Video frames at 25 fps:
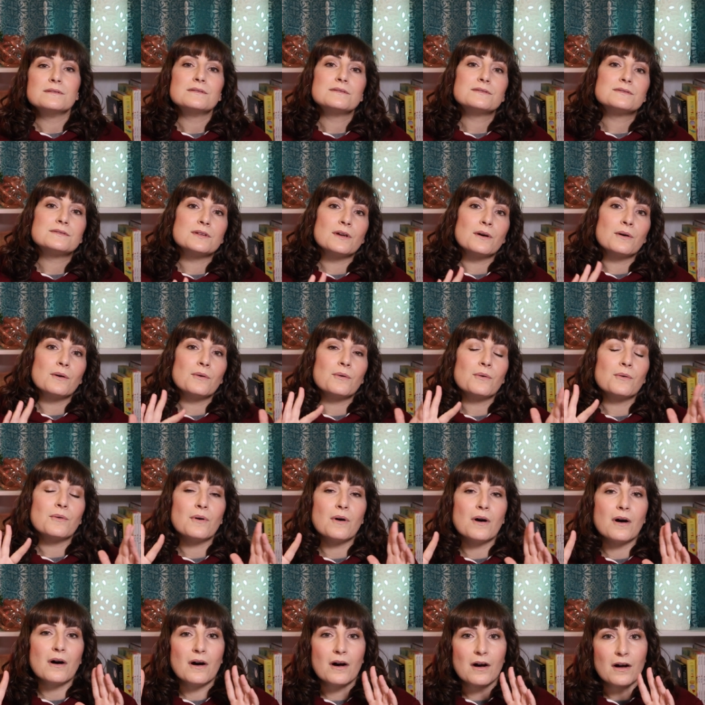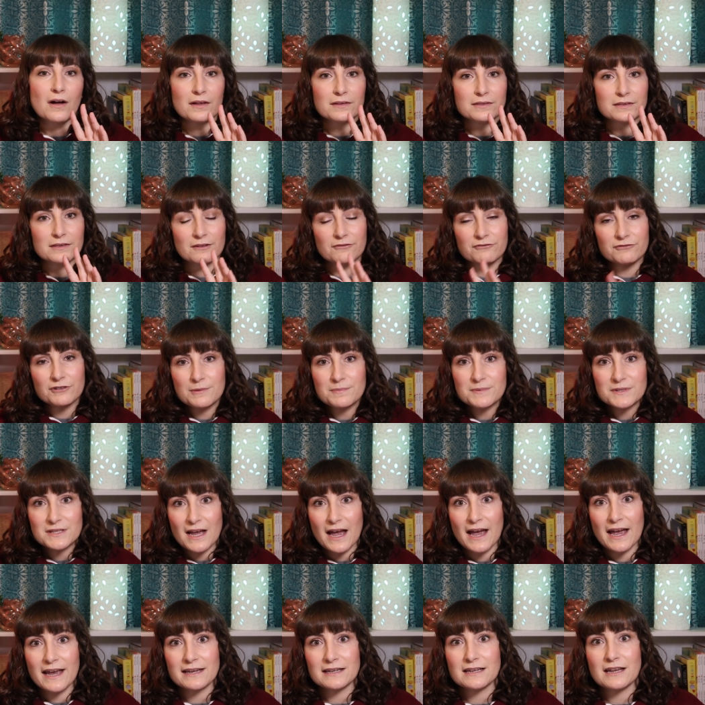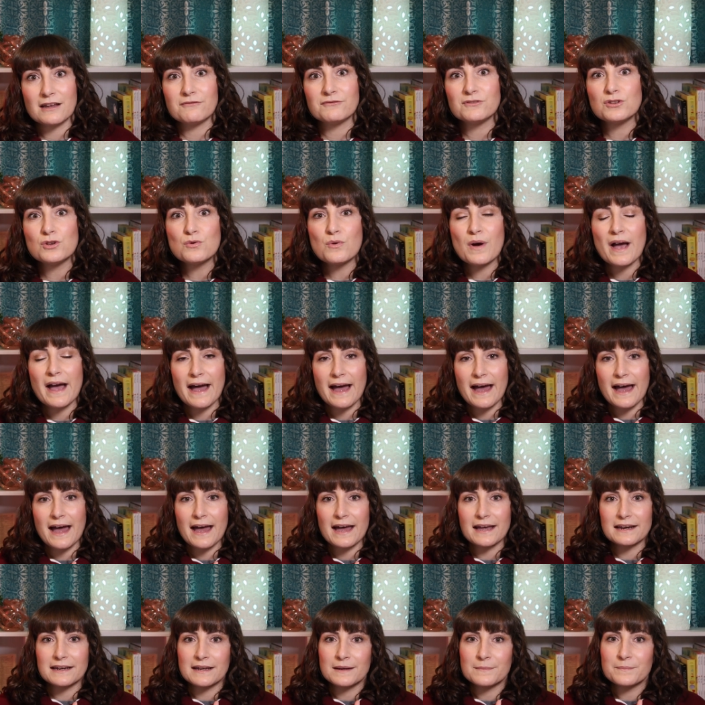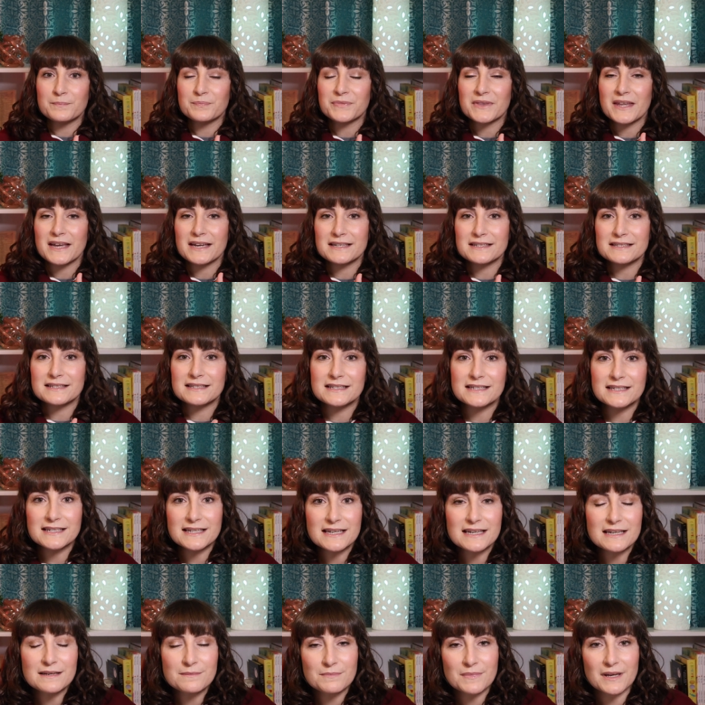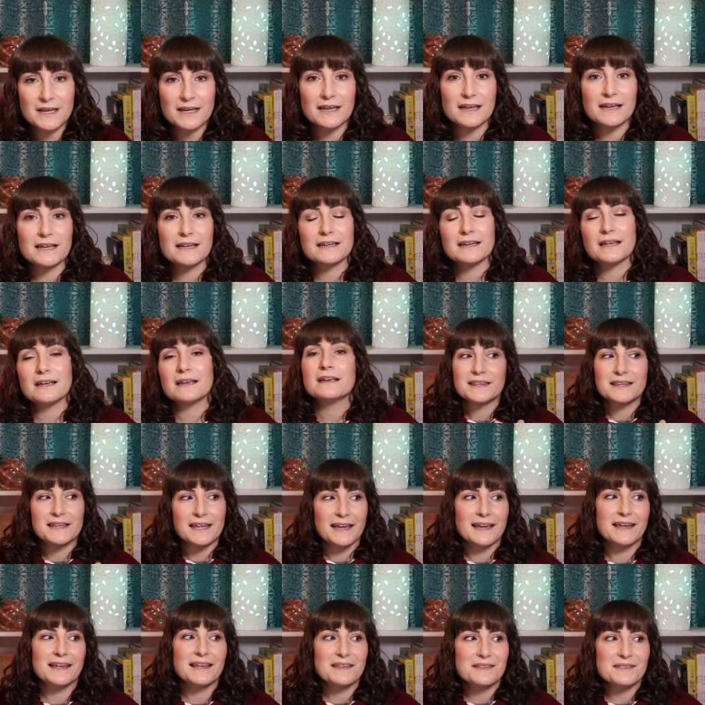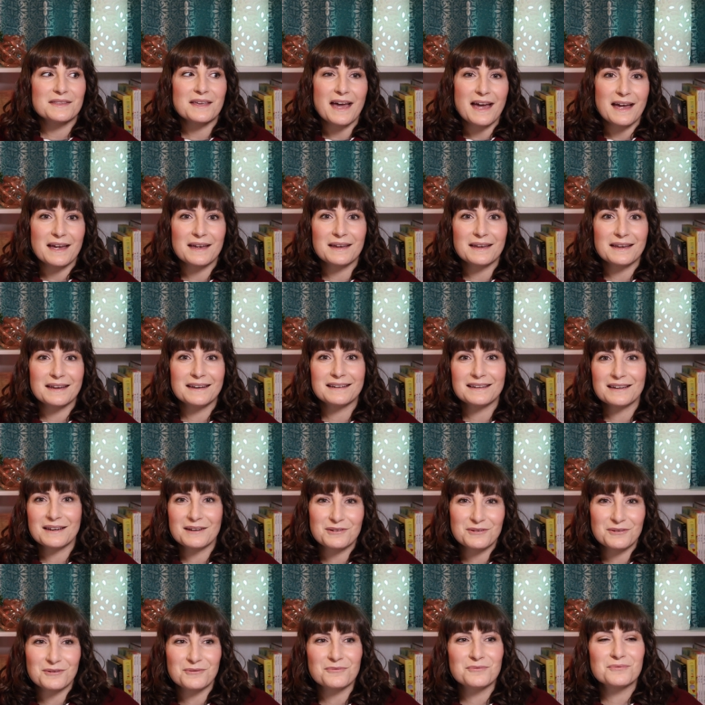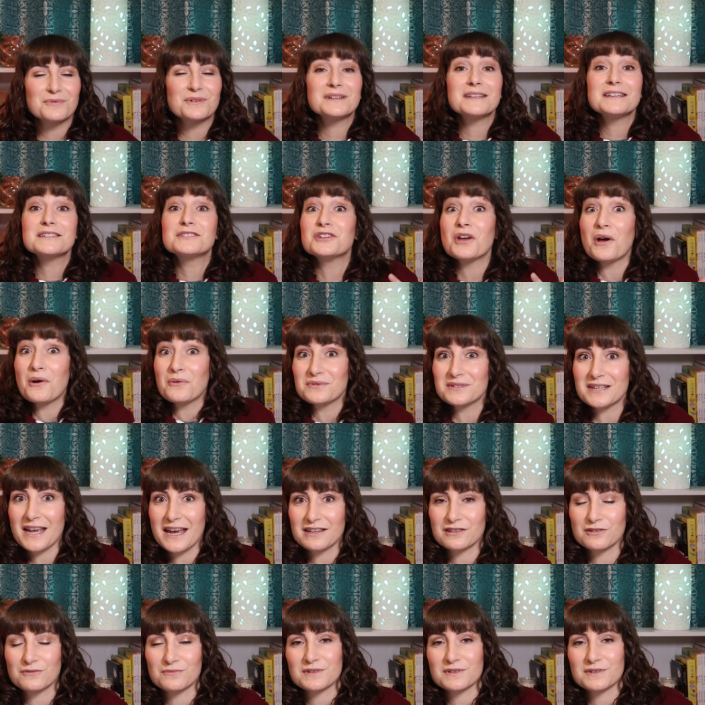So on the flip side, if you had demon, then you really don't take the